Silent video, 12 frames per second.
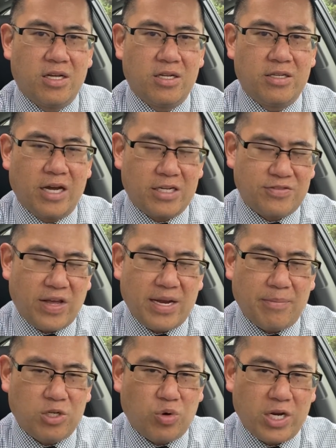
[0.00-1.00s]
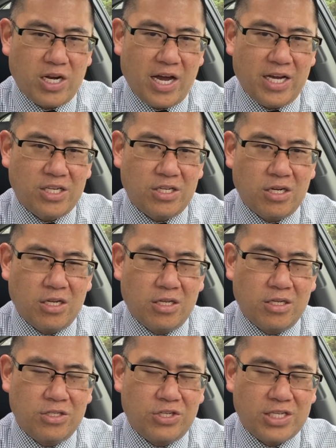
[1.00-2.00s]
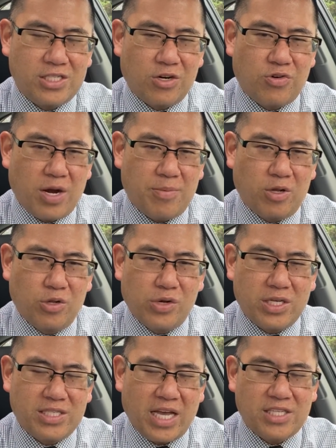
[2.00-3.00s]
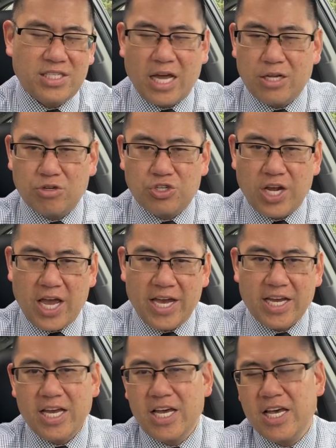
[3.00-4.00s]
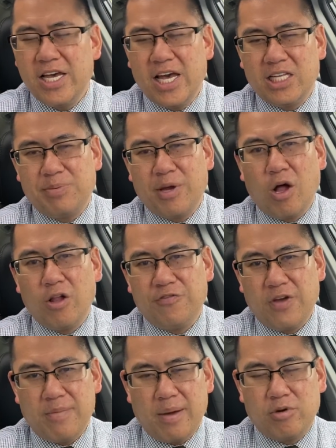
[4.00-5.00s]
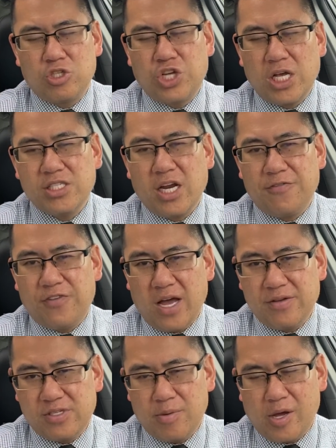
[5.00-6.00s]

Canucks fan number twenty-nine, Justin Credible, Lucas Gates, and Andrew Chang, and to my Hall of Fame members, Jens ninety-five, Sim